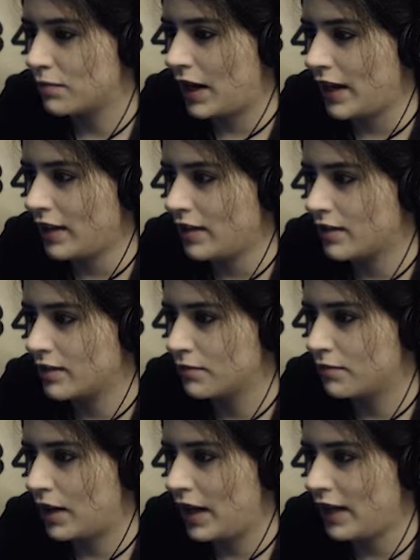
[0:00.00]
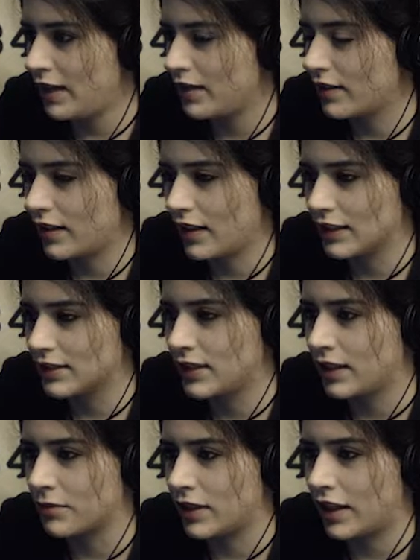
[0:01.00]
Buy. Buy. And
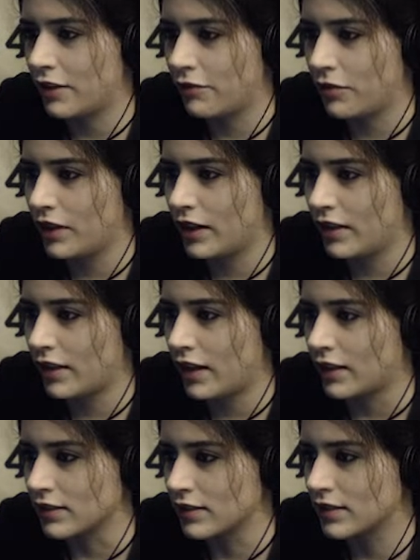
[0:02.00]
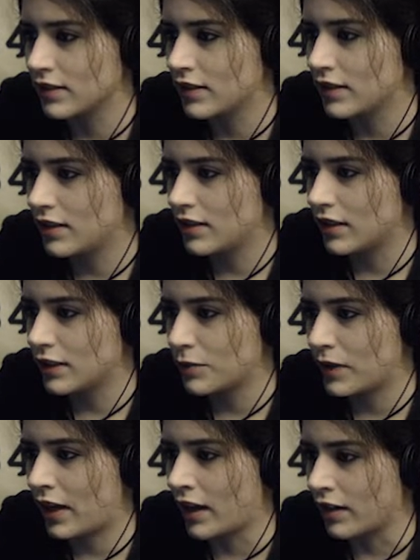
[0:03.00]
that's it. We can't afford anything else.
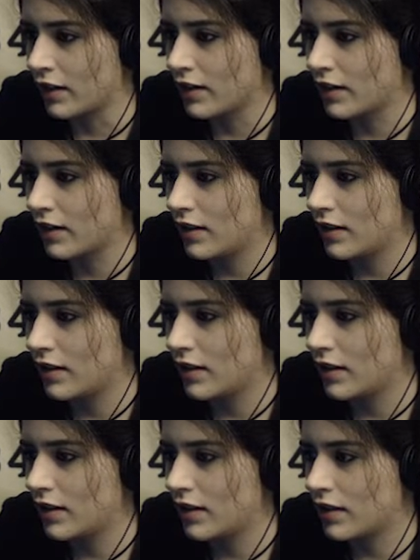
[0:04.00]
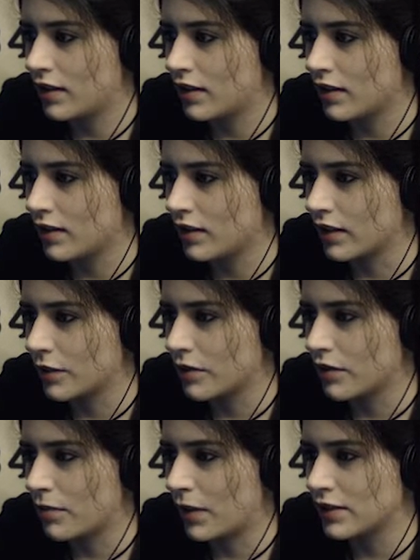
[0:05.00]
Unless we can. I
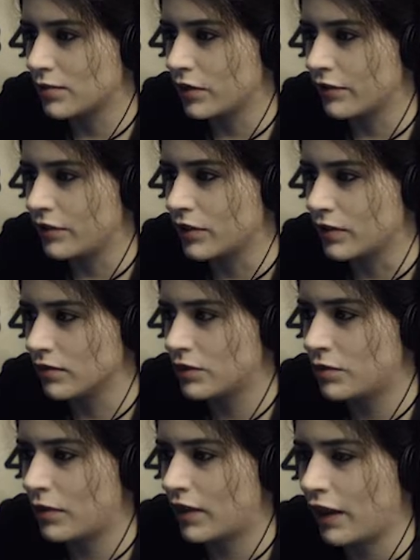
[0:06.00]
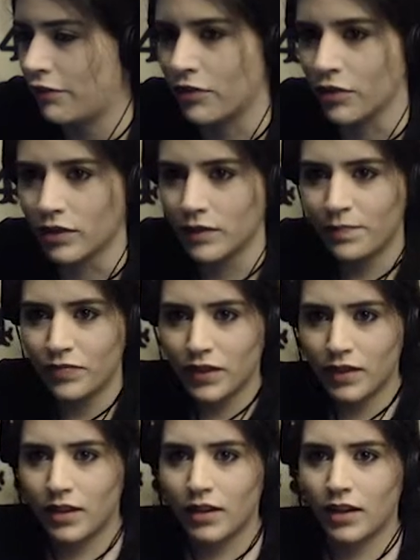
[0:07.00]
think we're gonna buy some more fuel. Which we will get fuel.
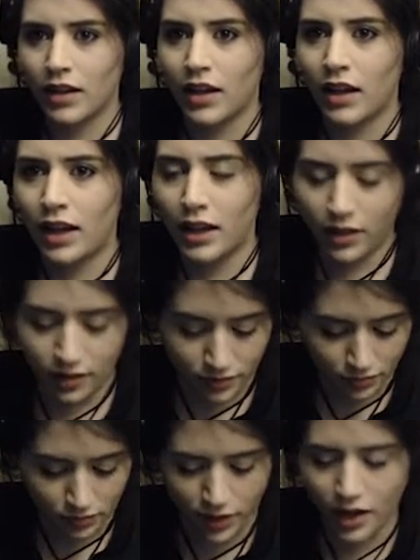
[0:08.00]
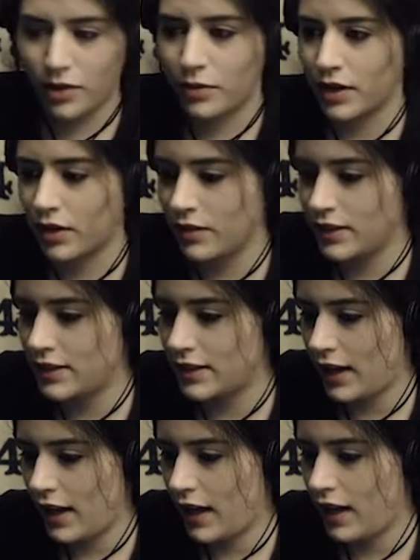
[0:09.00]
And where are we going
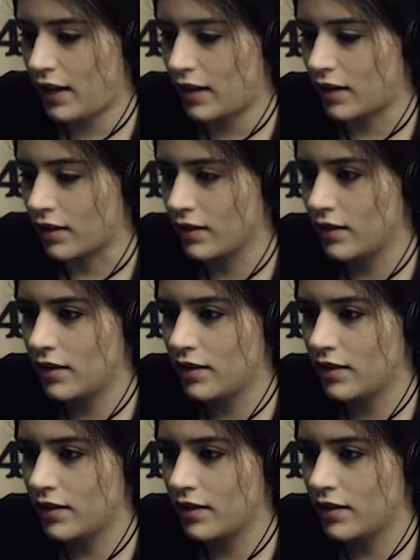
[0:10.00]
today?